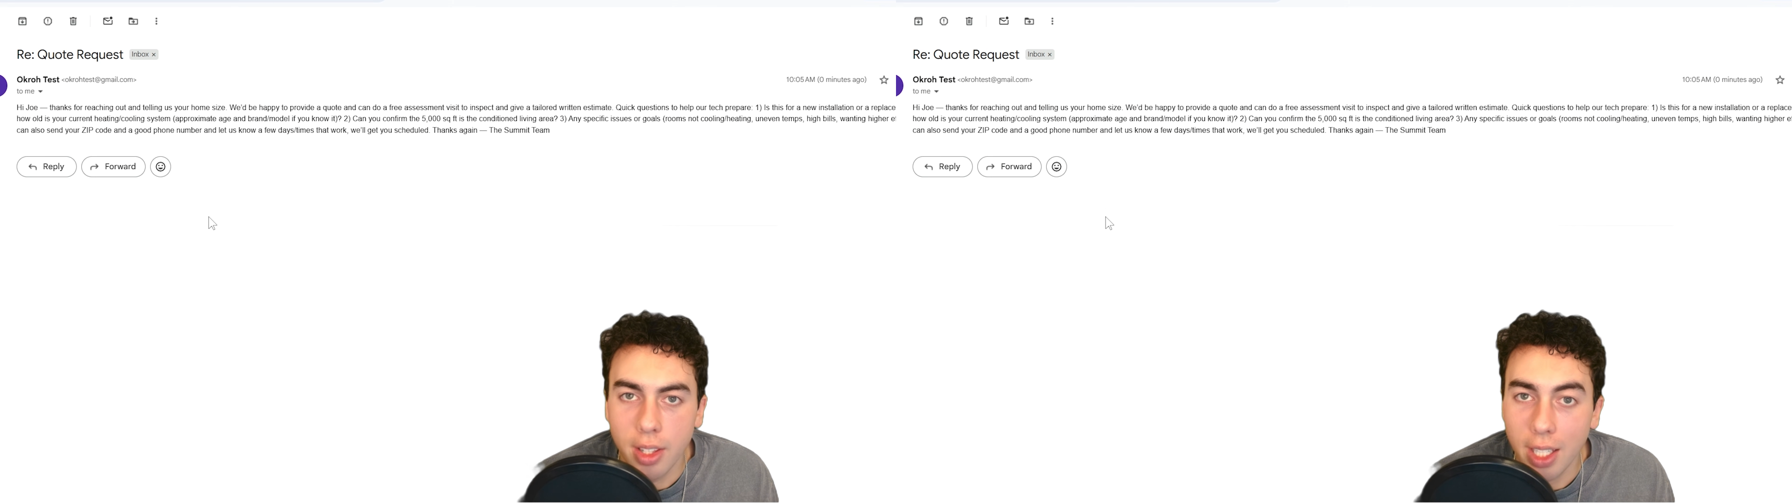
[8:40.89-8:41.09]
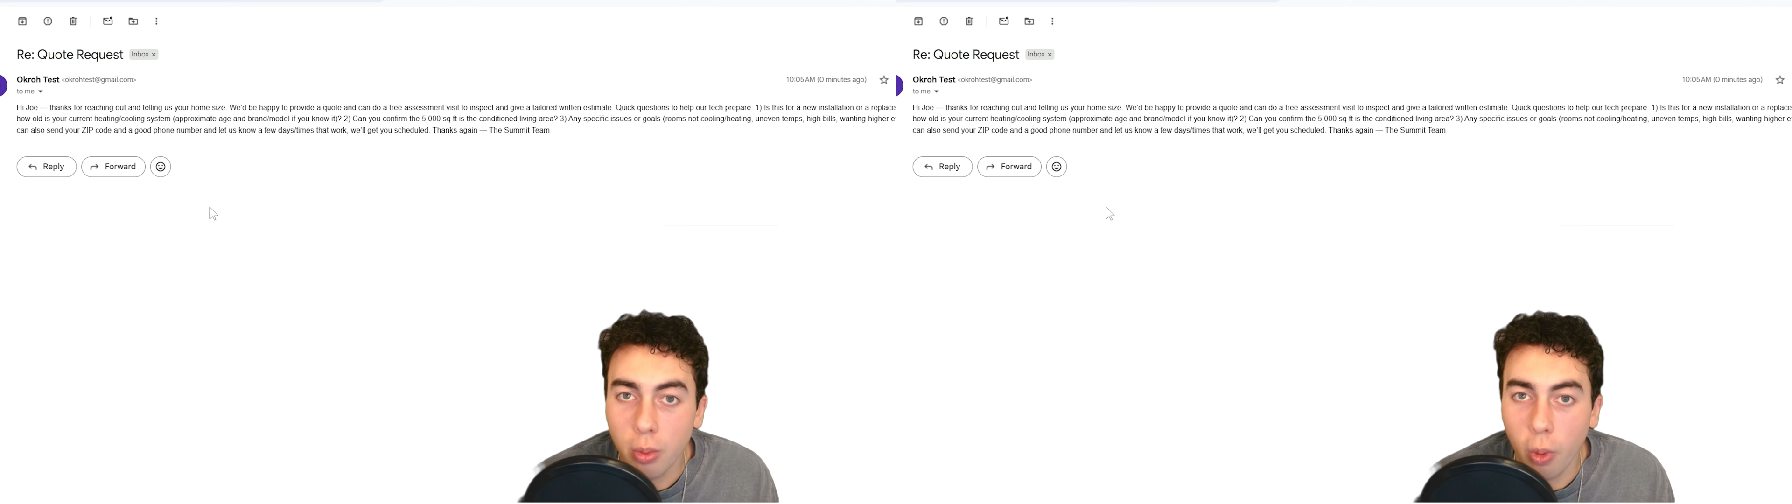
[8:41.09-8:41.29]

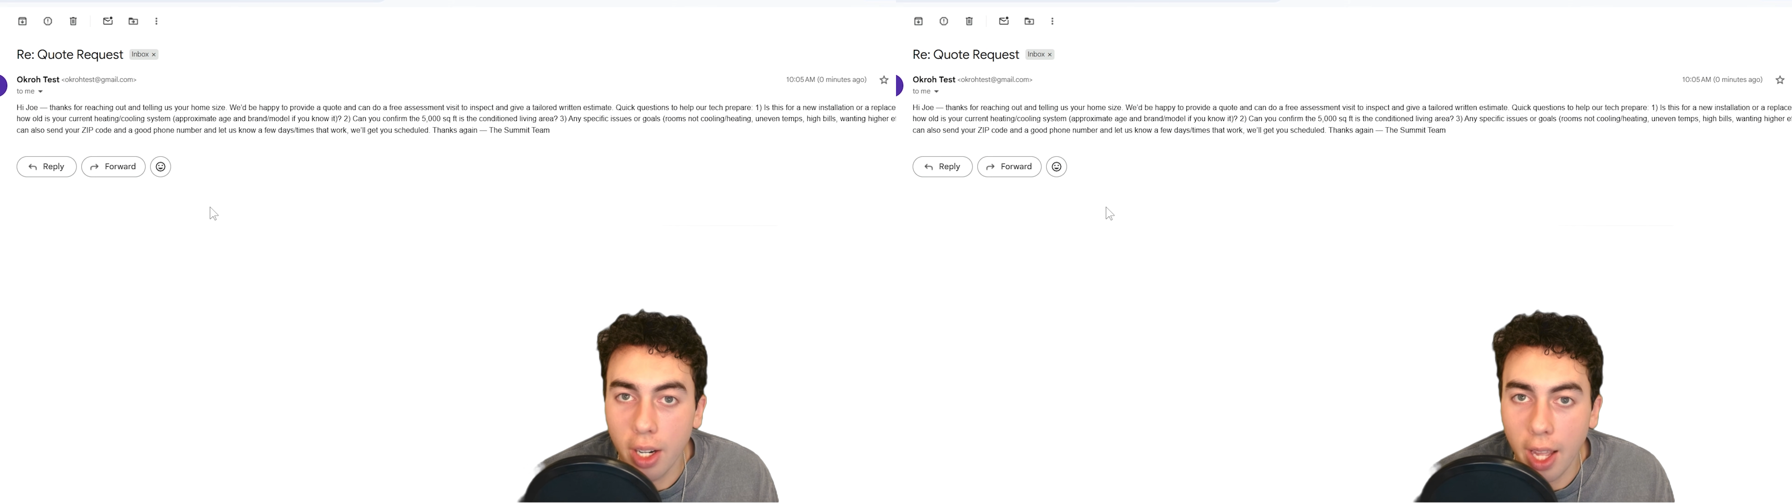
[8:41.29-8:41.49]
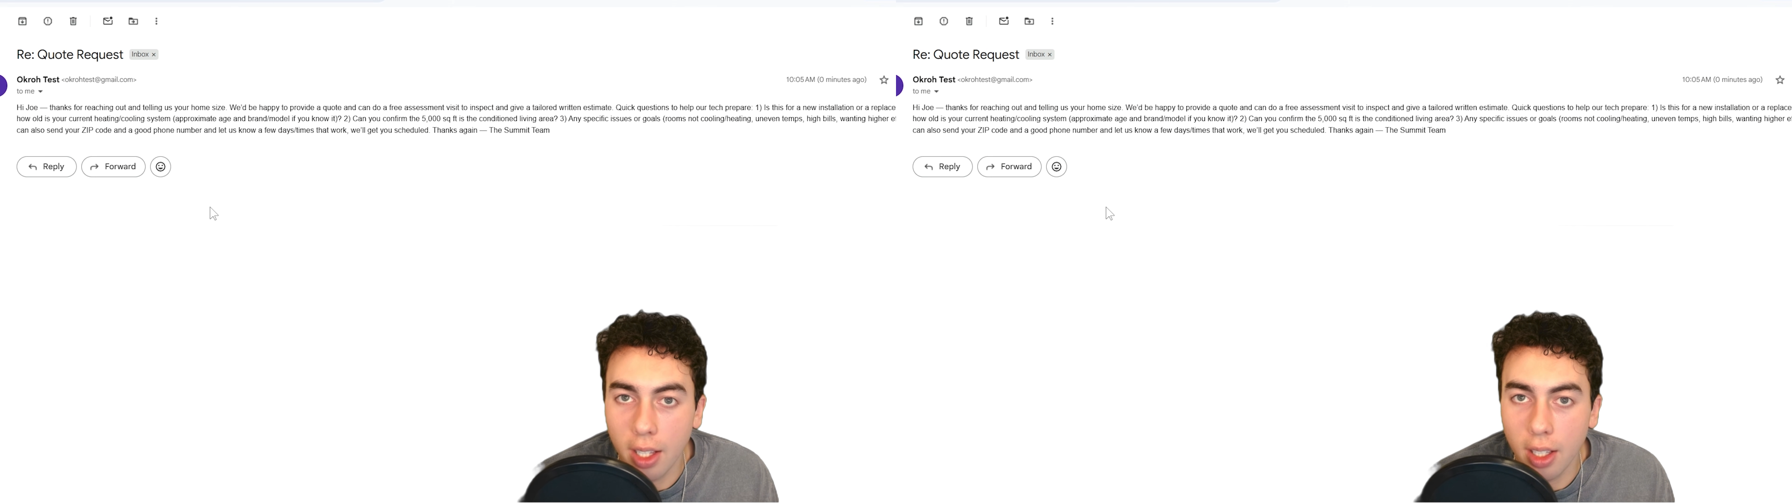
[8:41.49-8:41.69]
That's what
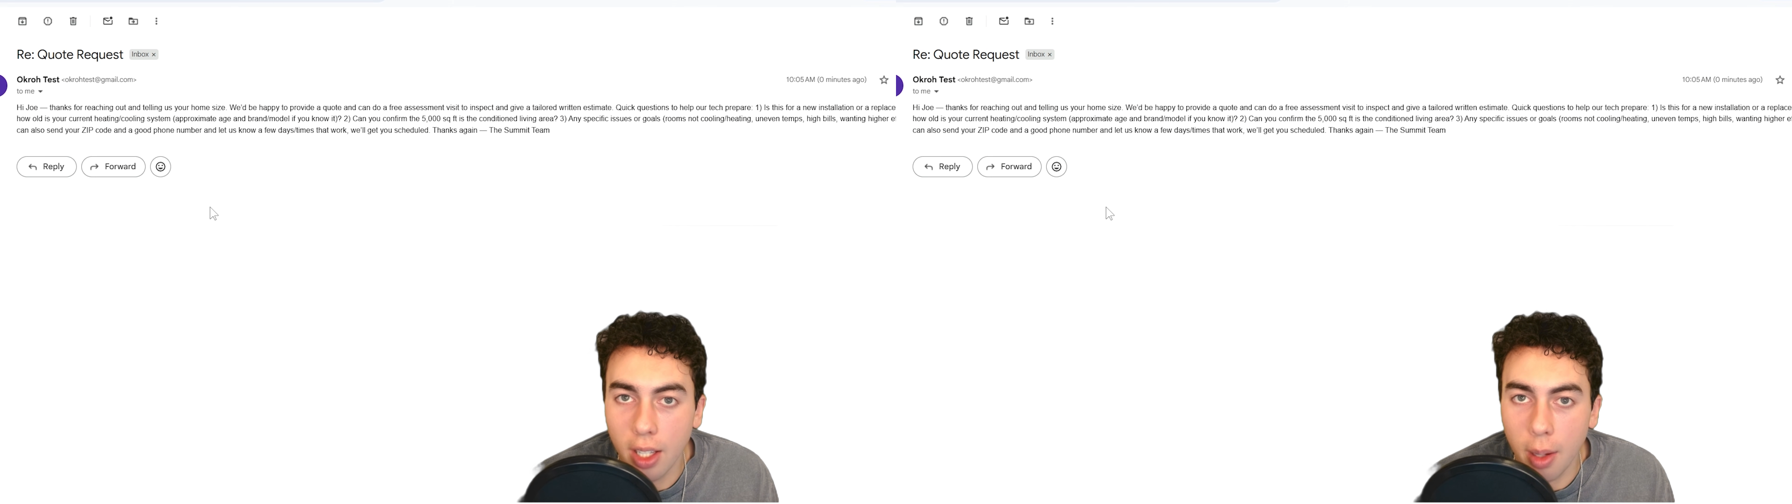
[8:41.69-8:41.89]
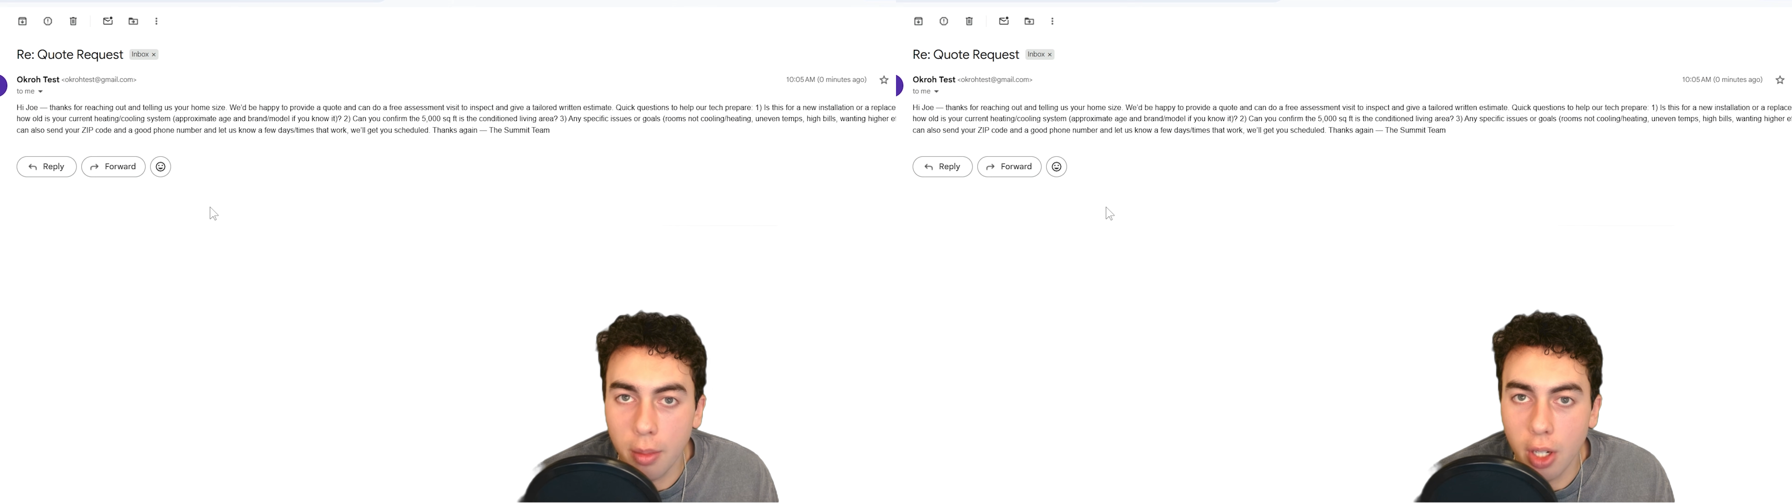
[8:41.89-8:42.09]
an
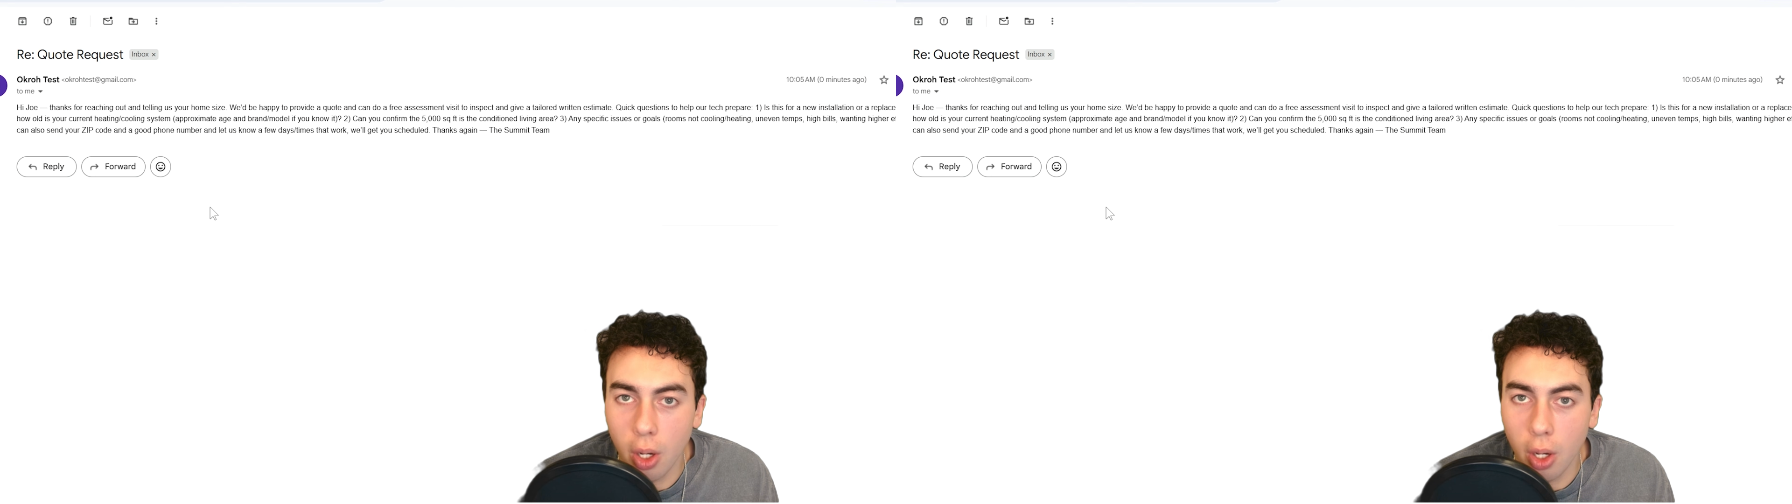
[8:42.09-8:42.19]
LLM